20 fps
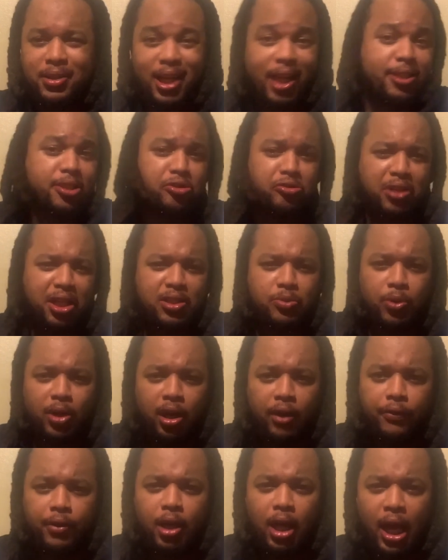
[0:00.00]
That's cool. That's
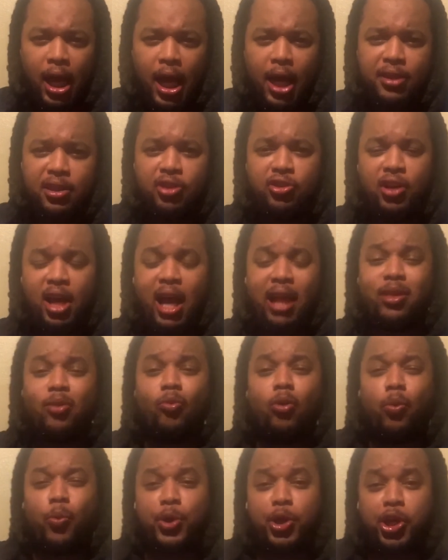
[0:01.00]
whatever. Then you have the
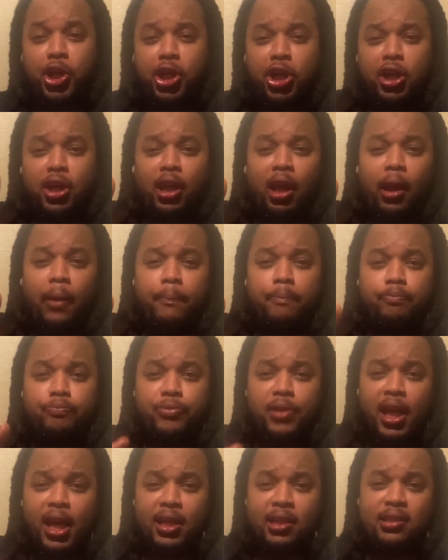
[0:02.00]
one where you cook it
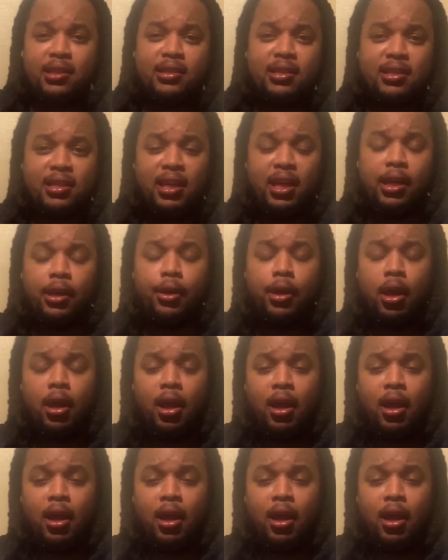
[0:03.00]
and it's a C.